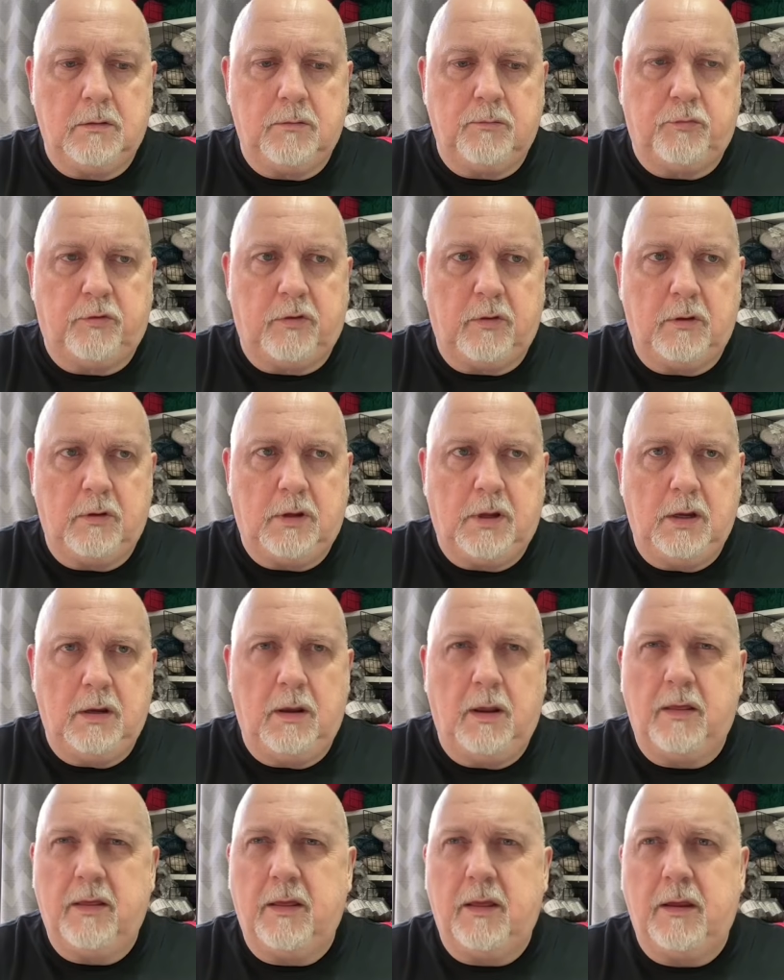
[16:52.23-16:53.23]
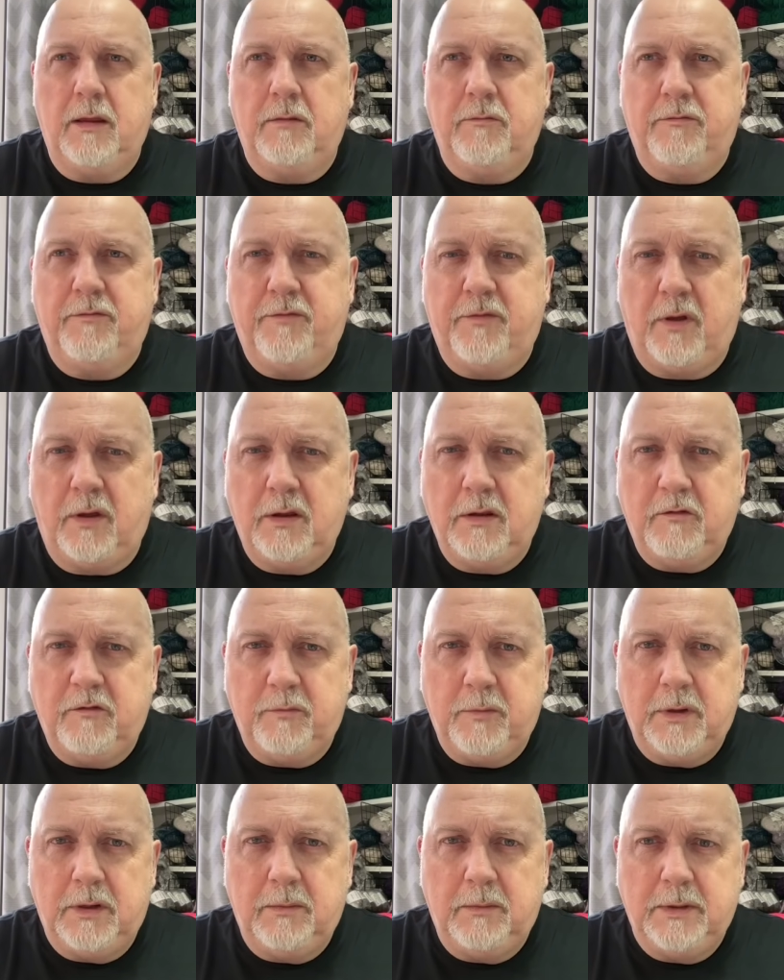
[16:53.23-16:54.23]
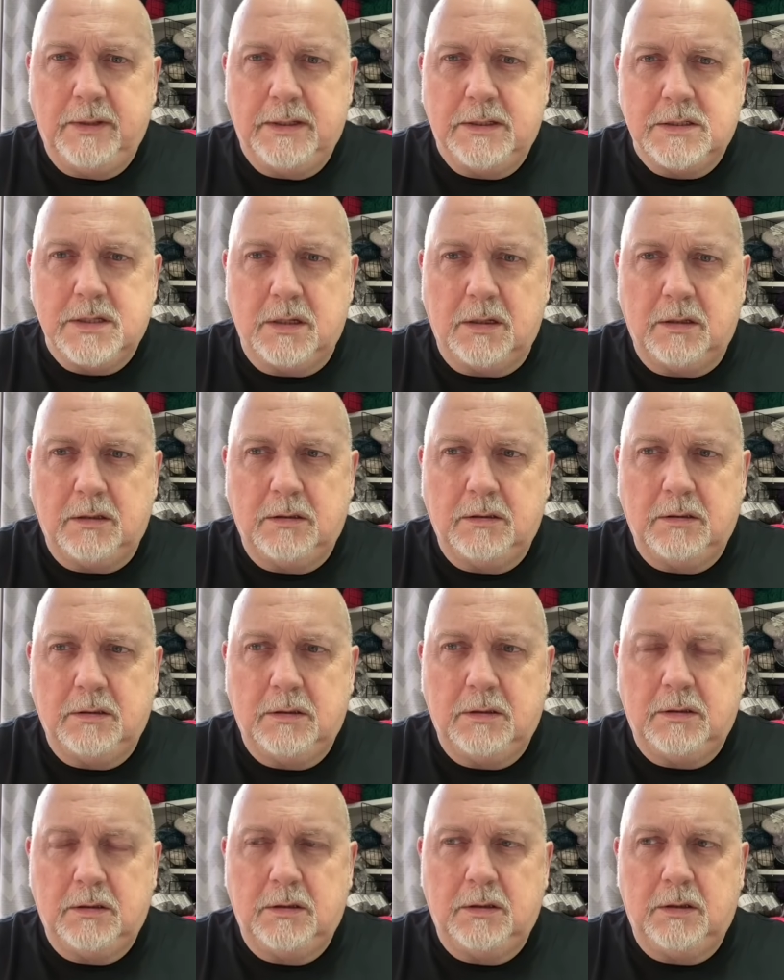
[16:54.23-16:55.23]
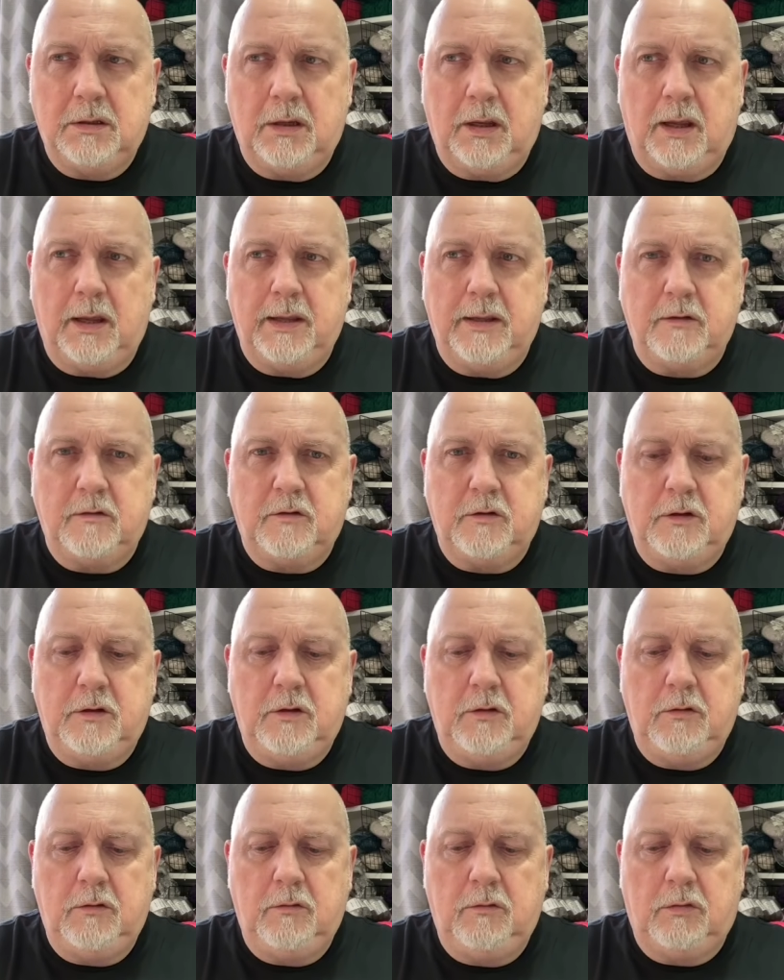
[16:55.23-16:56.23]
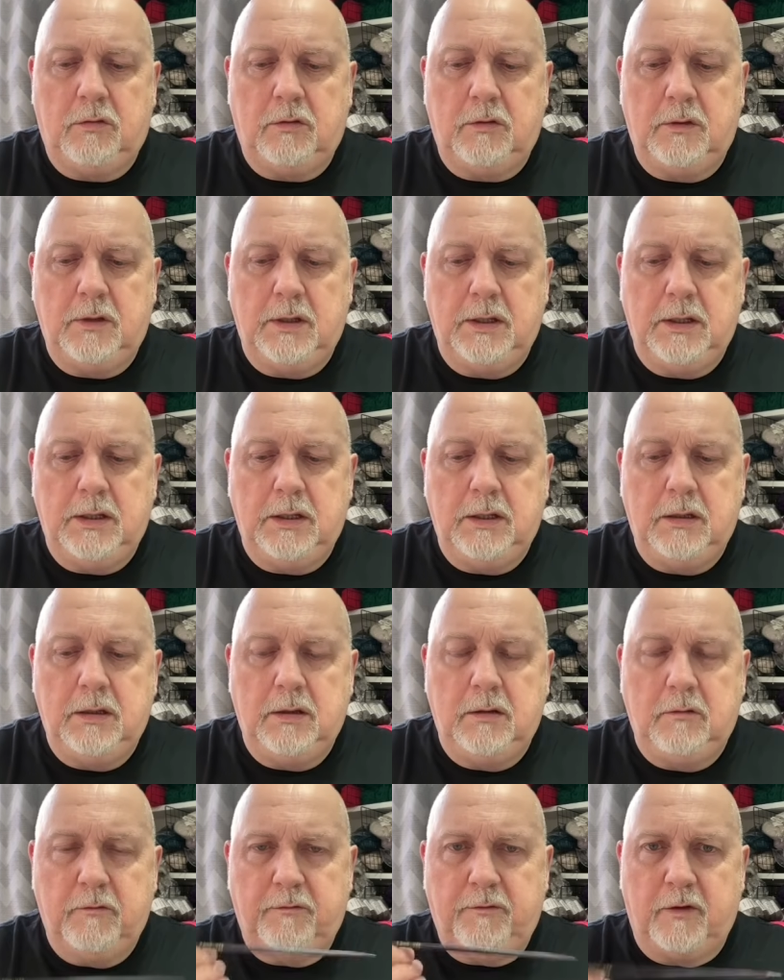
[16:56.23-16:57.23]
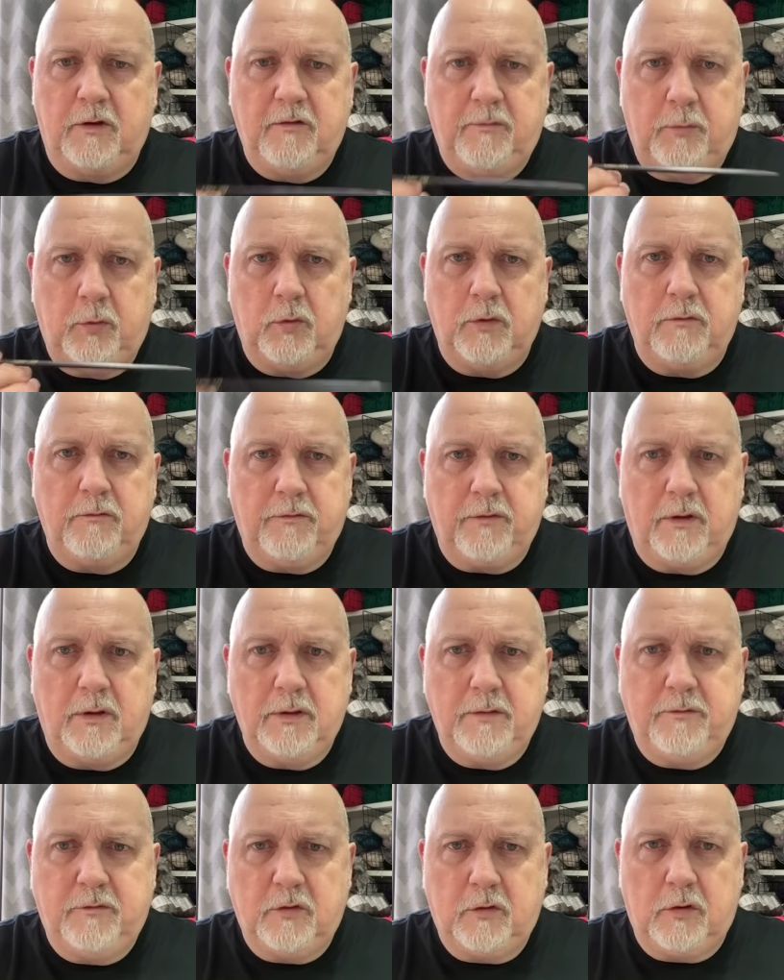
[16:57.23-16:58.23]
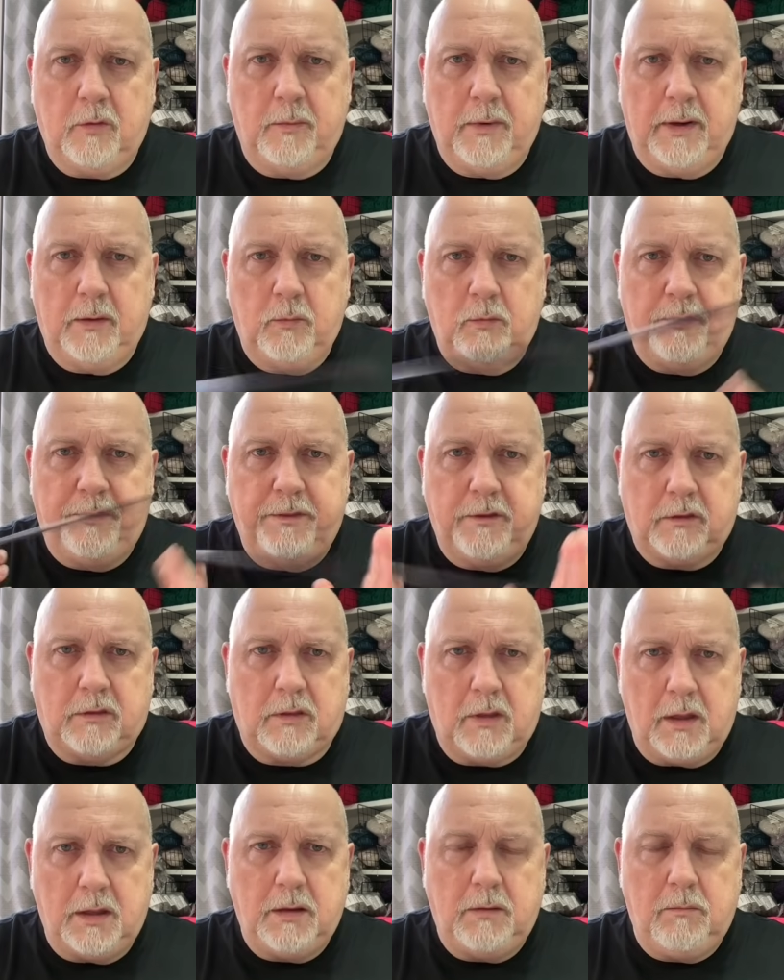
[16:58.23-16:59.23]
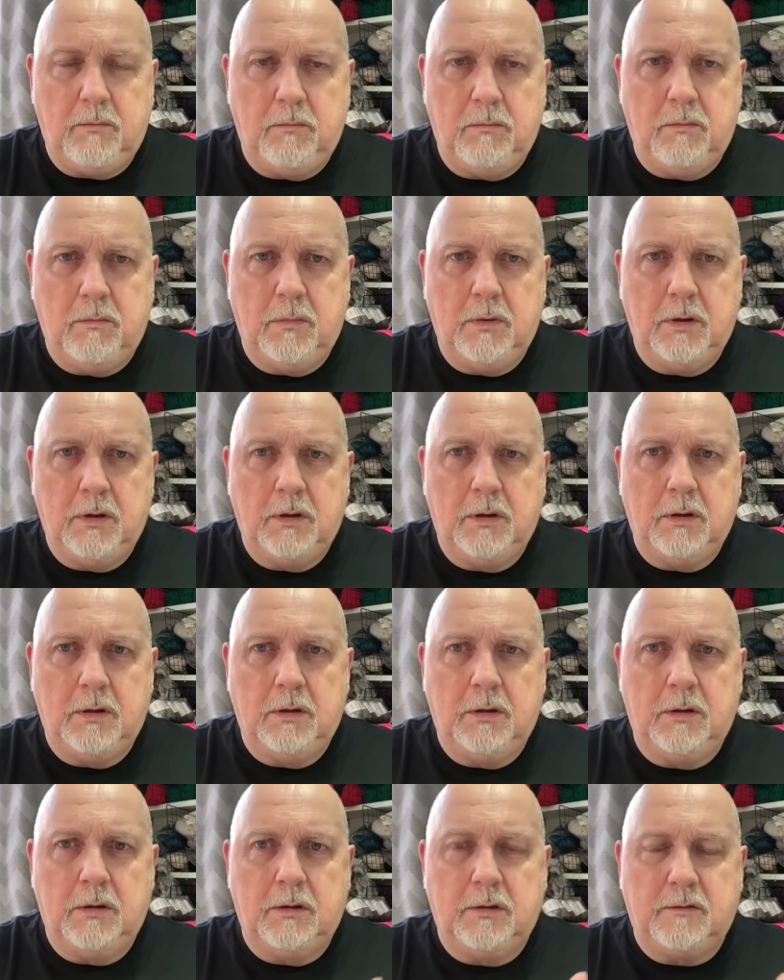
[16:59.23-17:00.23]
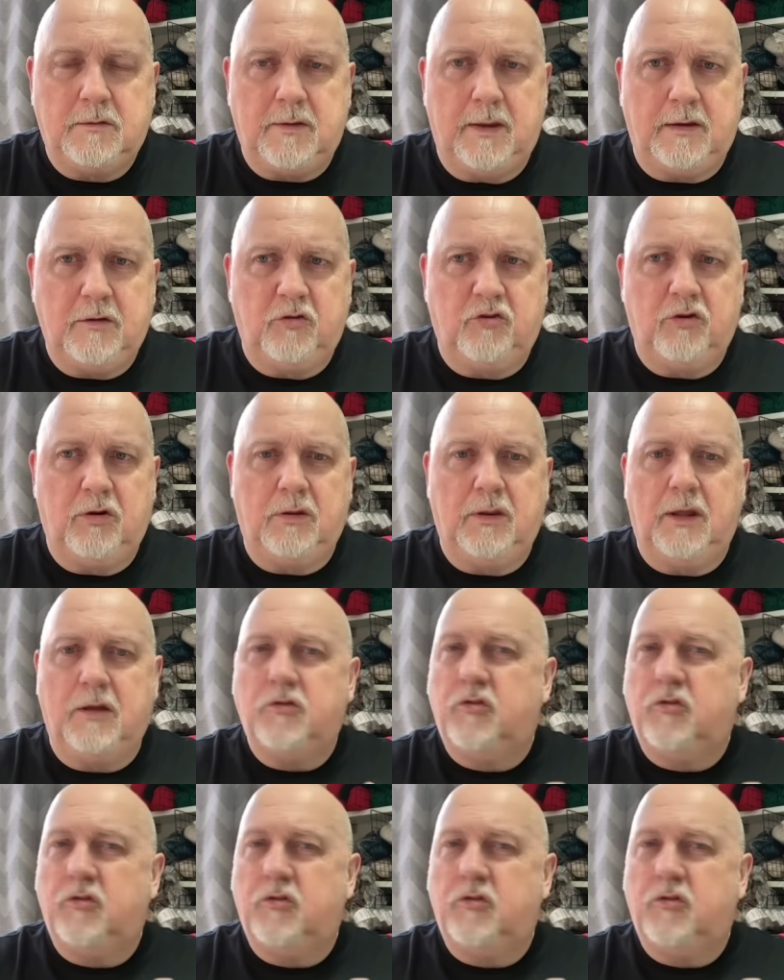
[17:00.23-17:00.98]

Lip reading: circular 5mm, I had to use the 5.5 to come out with the same tension. That